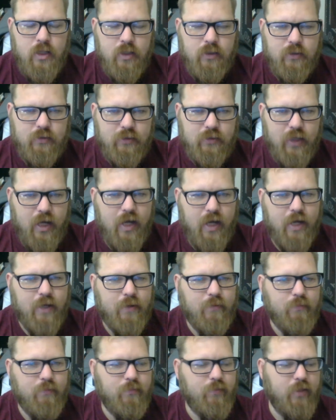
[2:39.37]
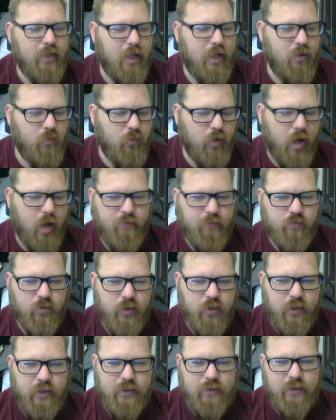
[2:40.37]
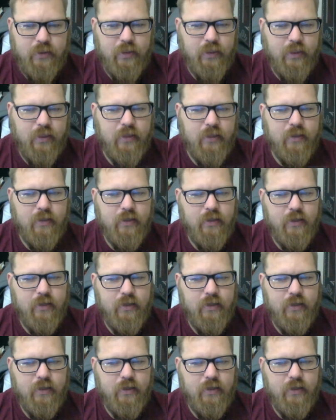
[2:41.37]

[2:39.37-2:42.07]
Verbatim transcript: time that i have really seen